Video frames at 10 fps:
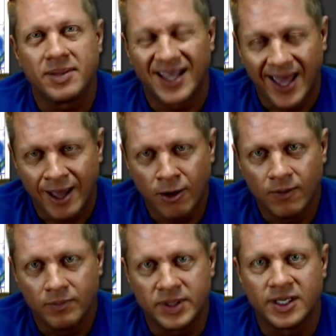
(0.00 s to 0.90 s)
some of the
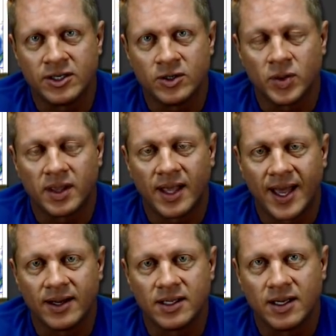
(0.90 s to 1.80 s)
hail potential with
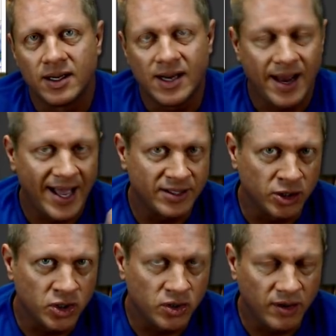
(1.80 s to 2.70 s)
that, not
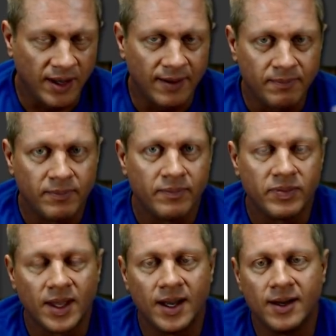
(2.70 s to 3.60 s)
as extreme
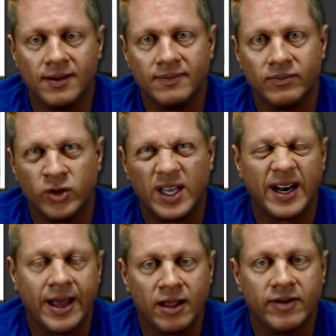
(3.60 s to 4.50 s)
when you
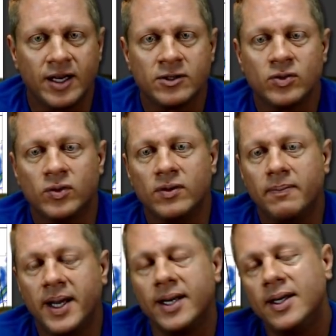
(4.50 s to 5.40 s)
get an elevated
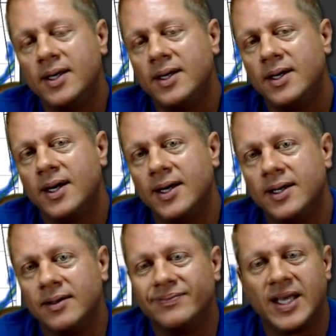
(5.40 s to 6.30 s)
storm, but
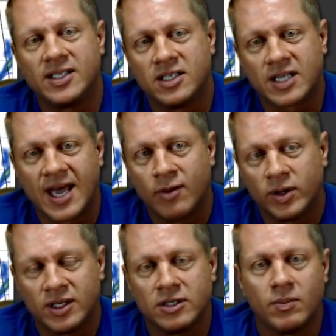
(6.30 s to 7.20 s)
that's just kind
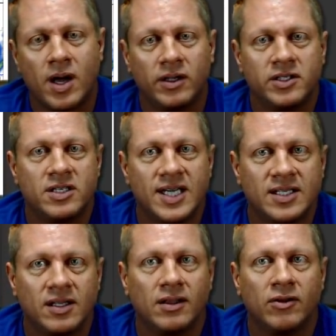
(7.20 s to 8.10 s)
of what this model is
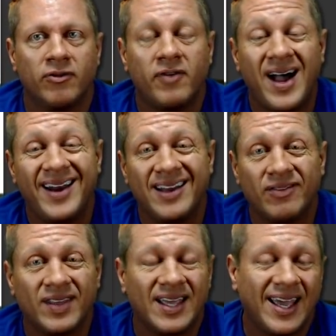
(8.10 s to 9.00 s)
suggesting that they're
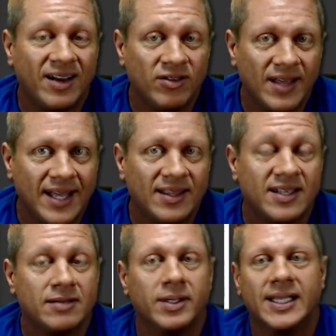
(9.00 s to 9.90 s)
fighting. If they can't do that,
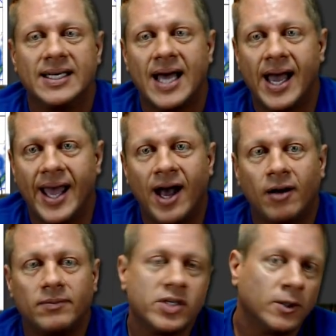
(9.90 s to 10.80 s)
then they typically die
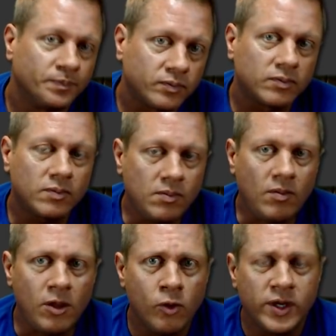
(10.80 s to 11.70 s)
out. So
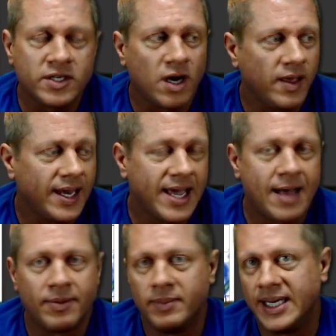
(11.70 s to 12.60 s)
we saw that
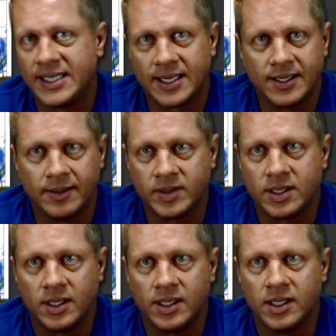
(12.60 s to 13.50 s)
happen many
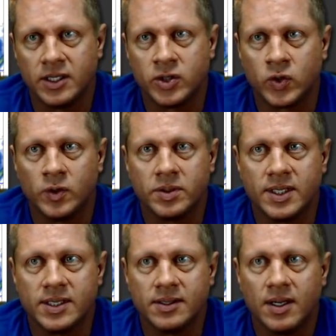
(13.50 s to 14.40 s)
times this storm
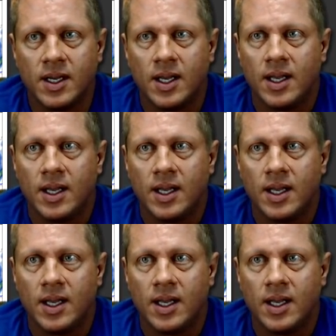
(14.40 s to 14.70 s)
season.